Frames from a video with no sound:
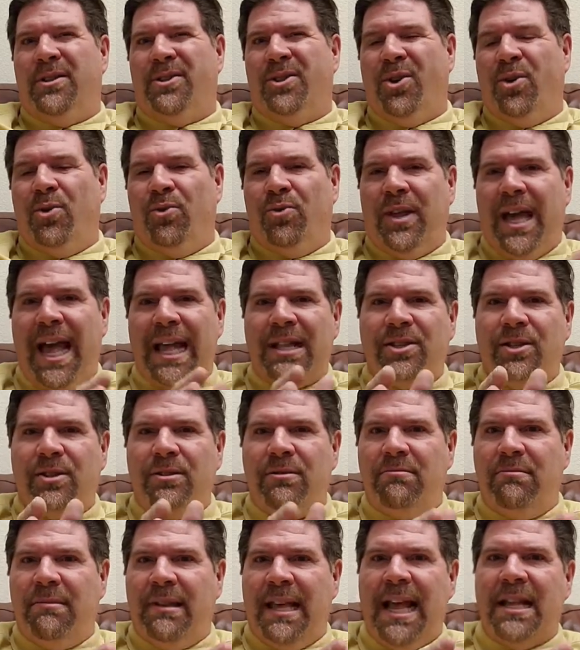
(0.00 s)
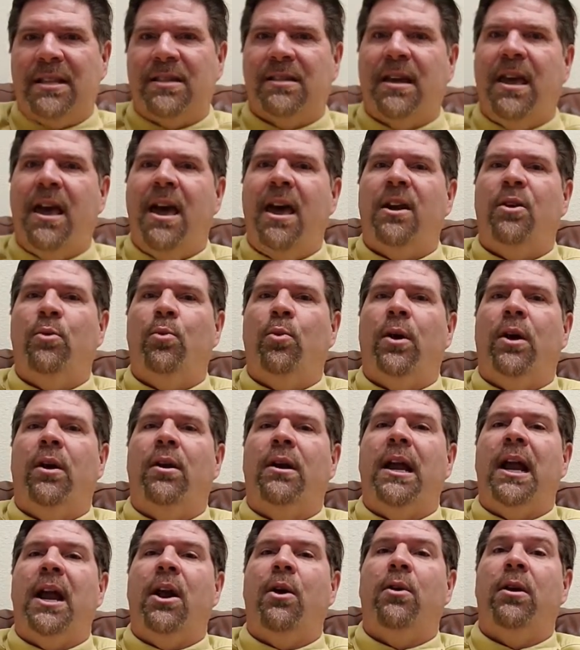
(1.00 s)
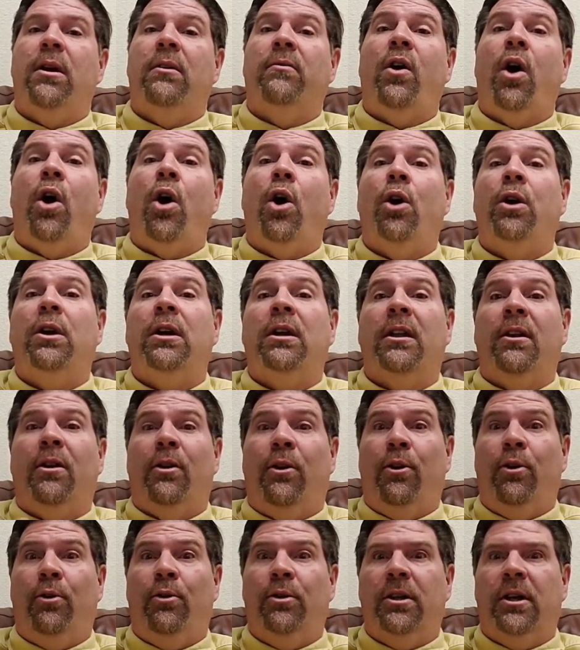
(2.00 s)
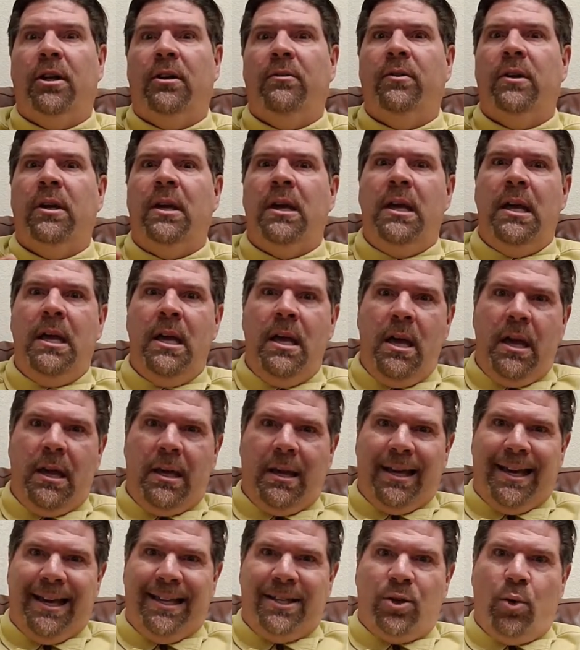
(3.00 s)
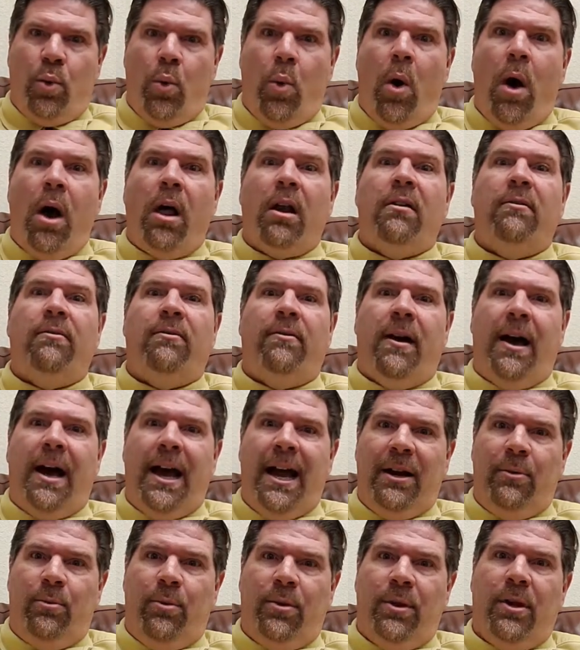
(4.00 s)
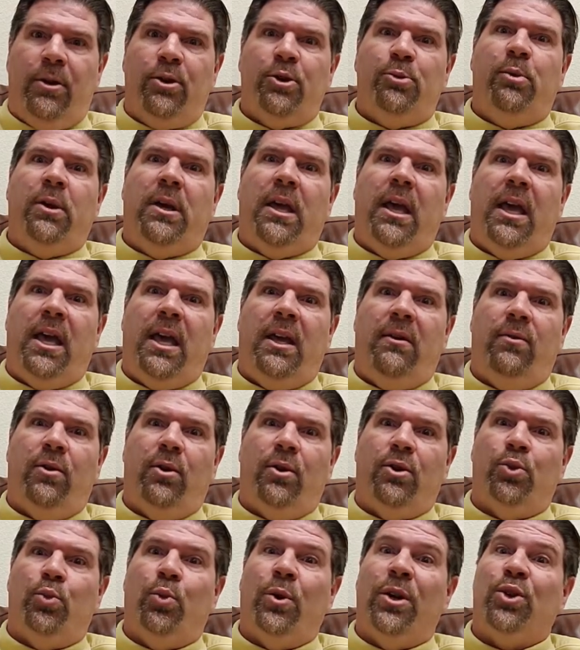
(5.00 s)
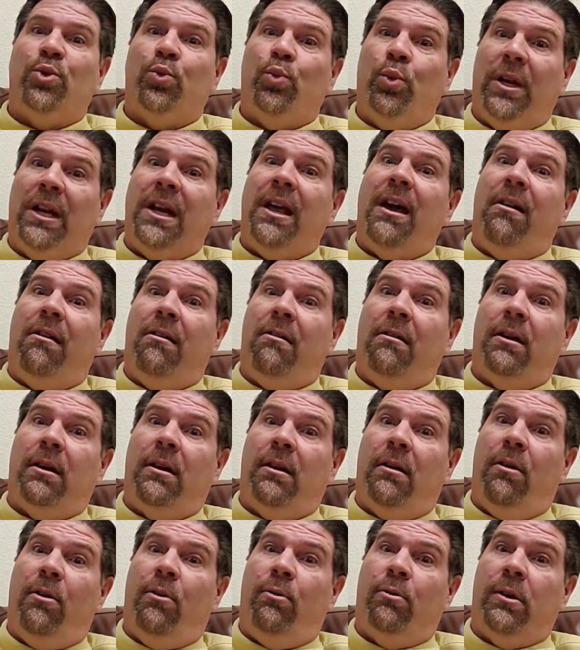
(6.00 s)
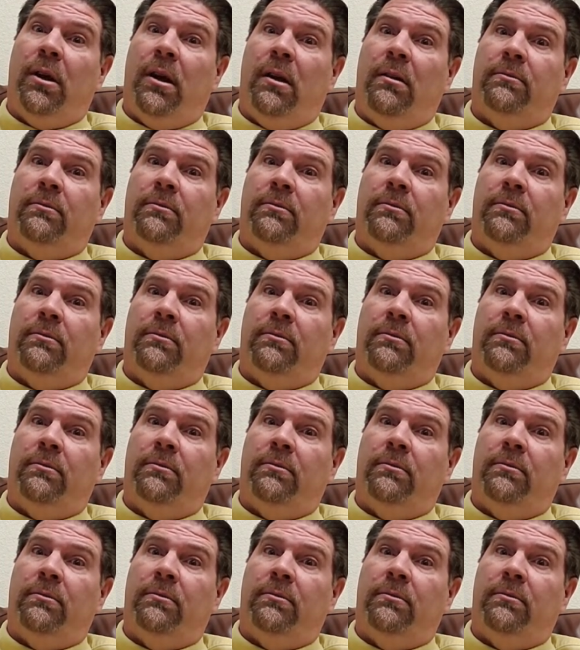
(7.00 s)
So that's kind of where an area of hard to get a hold of gets qualified with those behaviors when it's really not hard to get a hold